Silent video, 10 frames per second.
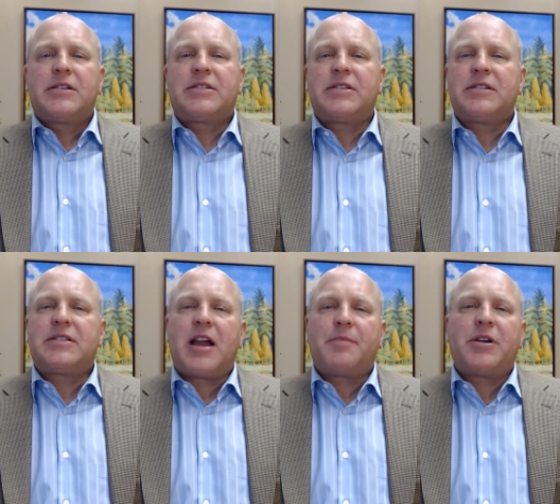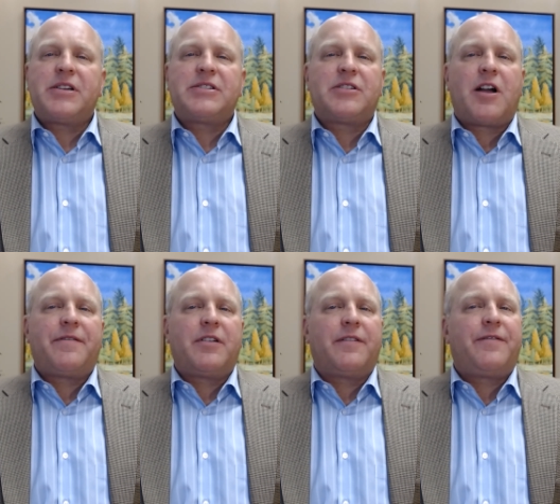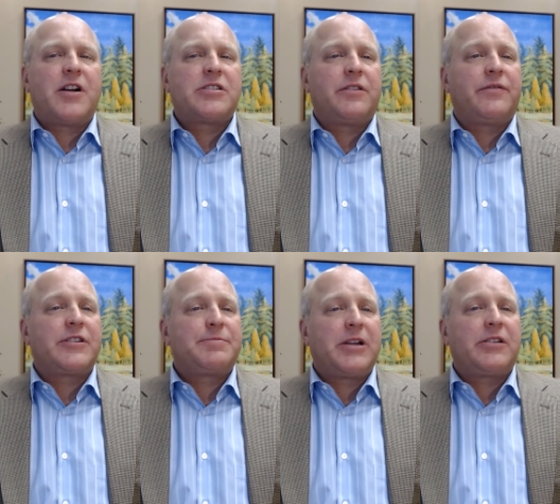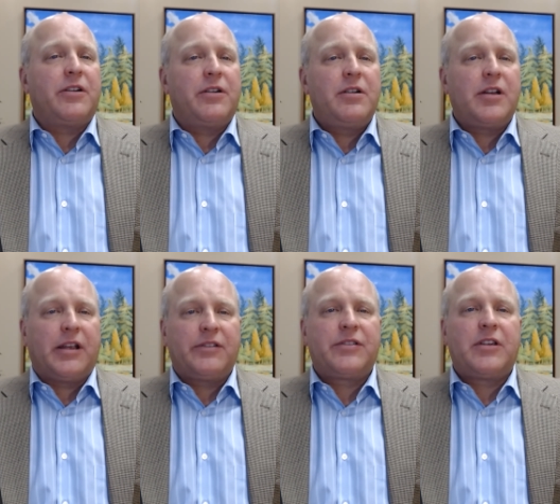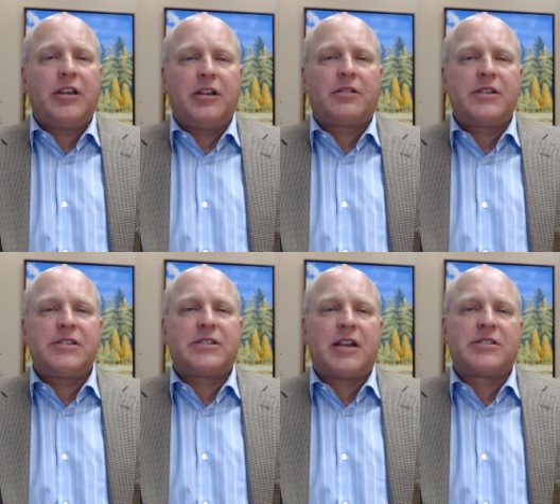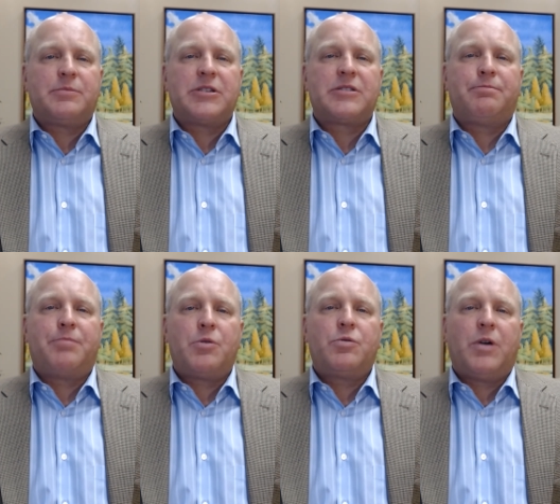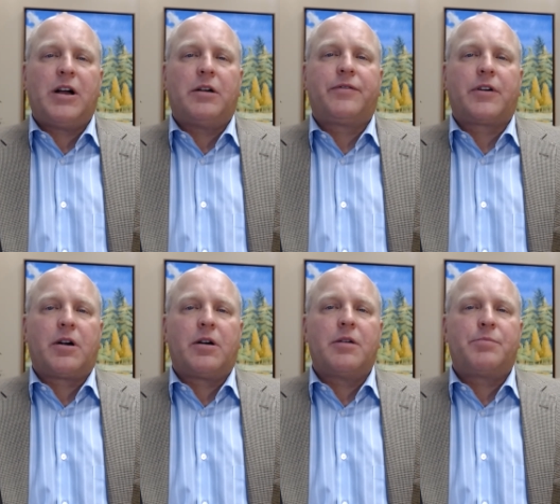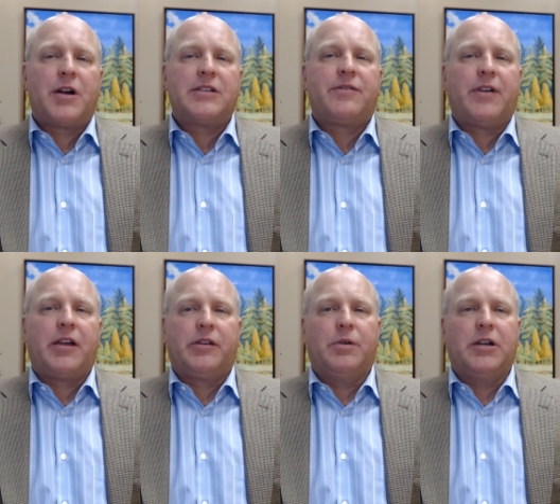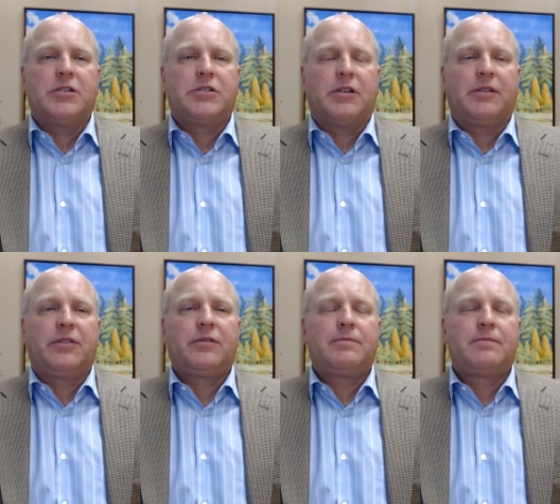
Since stock price is often a function of expected earnings, increased estimates bode well for current price valuations.